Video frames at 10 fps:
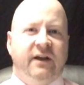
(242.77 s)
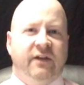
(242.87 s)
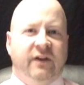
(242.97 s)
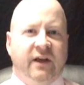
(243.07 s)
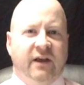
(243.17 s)

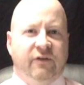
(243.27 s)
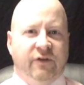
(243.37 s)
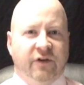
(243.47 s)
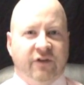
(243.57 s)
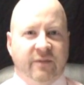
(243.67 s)
The
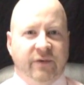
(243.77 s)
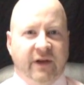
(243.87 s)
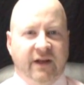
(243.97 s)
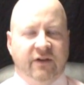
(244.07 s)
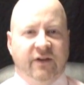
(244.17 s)
first
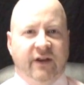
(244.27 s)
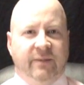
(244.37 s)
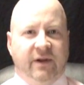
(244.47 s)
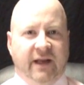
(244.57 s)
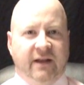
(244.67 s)
complaint, they
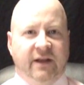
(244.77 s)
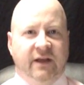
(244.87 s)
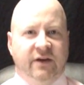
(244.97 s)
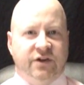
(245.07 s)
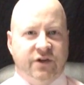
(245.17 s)

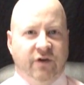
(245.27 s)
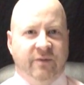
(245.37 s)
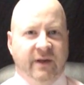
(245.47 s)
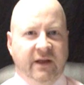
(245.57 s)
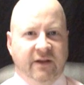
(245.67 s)
politely showed
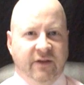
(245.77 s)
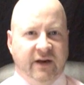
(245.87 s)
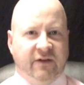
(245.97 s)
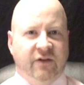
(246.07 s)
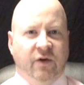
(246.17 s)
me
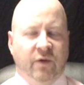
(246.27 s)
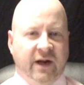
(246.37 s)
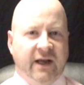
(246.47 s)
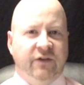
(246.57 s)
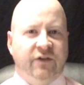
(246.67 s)
that when
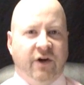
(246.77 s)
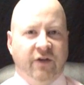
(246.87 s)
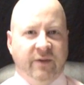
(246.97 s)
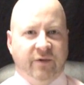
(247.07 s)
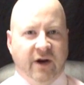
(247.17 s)
I
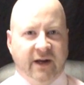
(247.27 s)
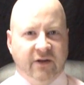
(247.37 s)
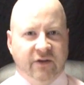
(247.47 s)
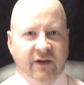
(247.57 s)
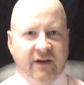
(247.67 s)
installed the
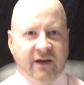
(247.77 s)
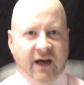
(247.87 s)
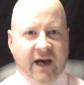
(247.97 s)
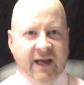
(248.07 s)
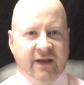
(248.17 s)
product,
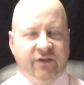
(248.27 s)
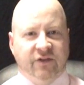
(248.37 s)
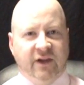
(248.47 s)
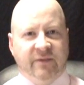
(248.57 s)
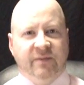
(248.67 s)
I had
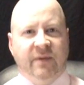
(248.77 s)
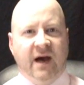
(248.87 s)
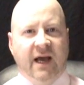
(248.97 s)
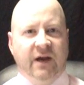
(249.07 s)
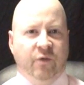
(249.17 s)
skipped
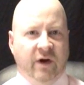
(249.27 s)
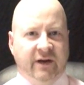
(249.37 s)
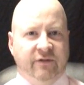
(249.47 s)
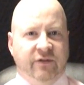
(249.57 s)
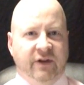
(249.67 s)
by one
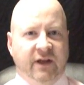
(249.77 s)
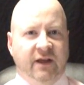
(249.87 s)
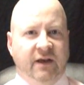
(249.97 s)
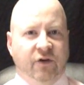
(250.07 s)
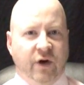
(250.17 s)
of
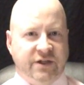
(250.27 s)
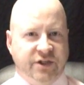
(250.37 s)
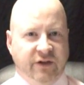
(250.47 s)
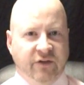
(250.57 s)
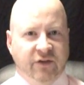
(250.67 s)
the
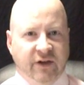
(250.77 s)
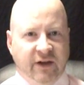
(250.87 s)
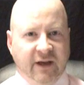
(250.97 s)
questions